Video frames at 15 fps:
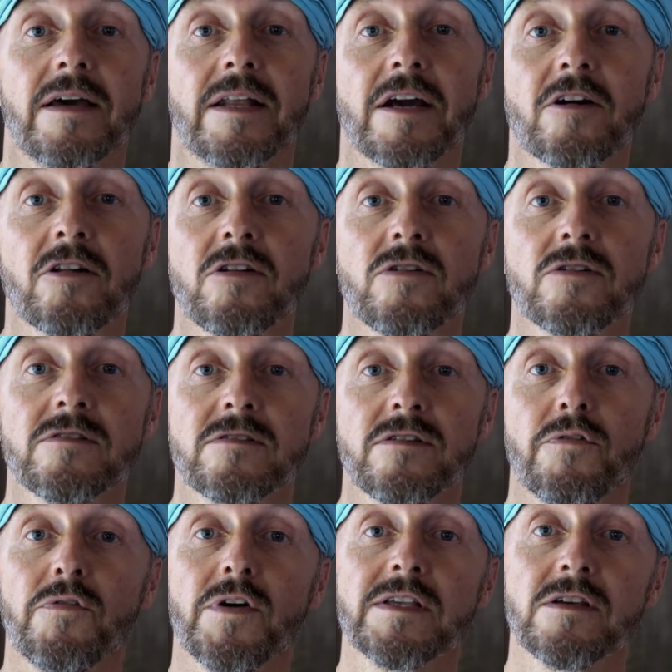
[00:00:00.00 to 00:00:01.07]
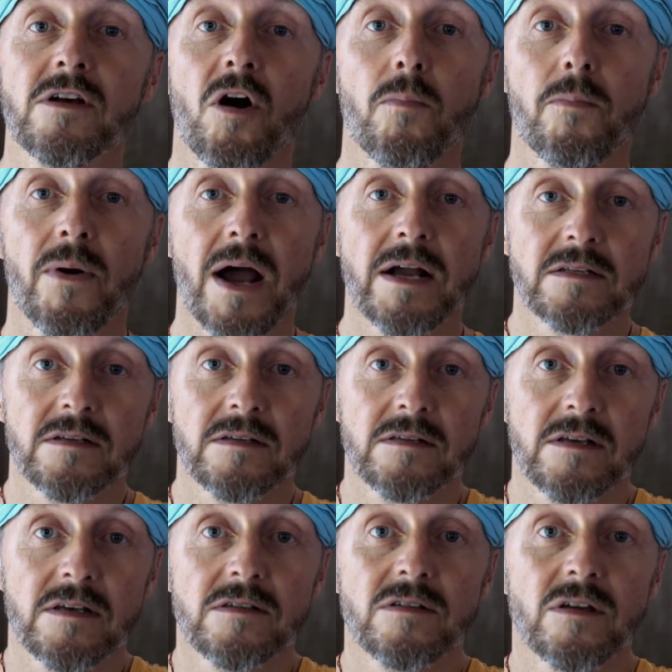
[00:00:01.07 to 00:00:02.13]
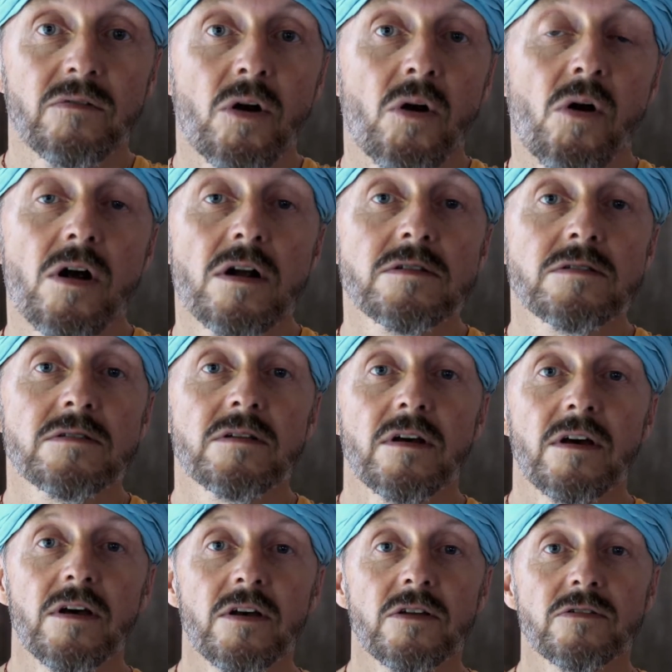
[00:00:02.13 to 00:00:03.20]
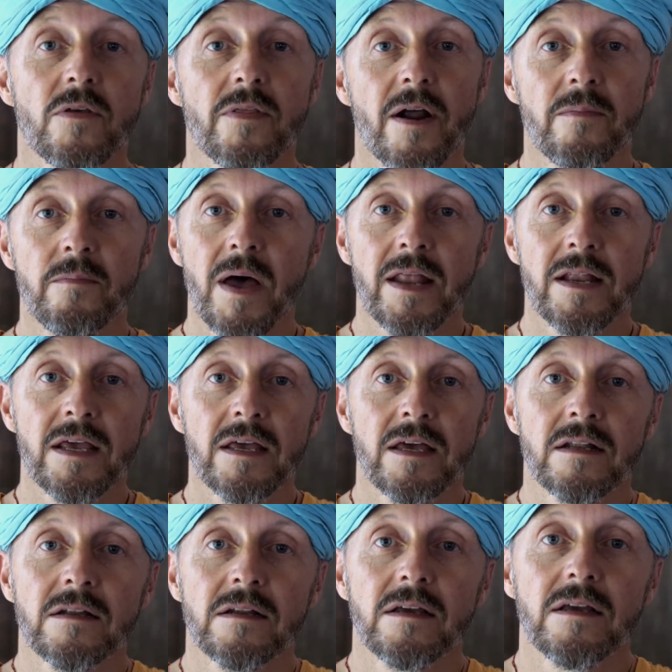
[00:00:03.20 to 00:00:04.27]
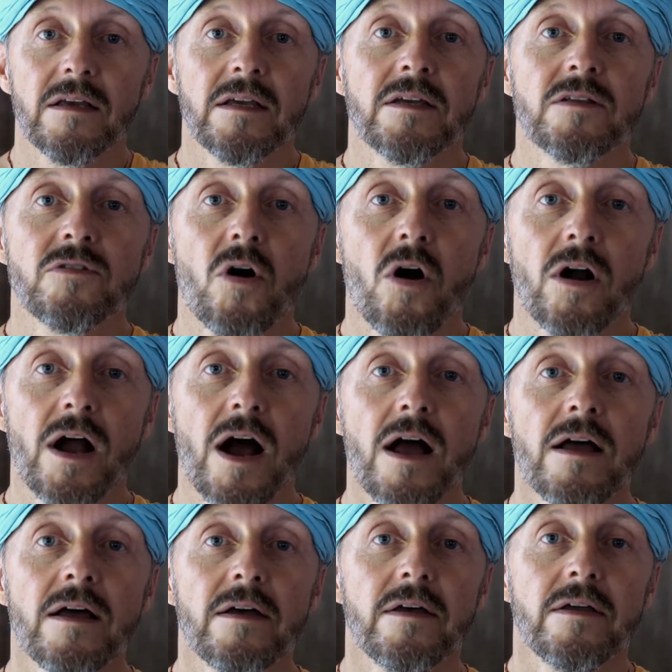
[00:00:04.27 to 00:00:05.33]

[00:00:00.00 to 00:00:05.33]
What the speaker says: It includes the physical practices, of course. So there are many in yoga.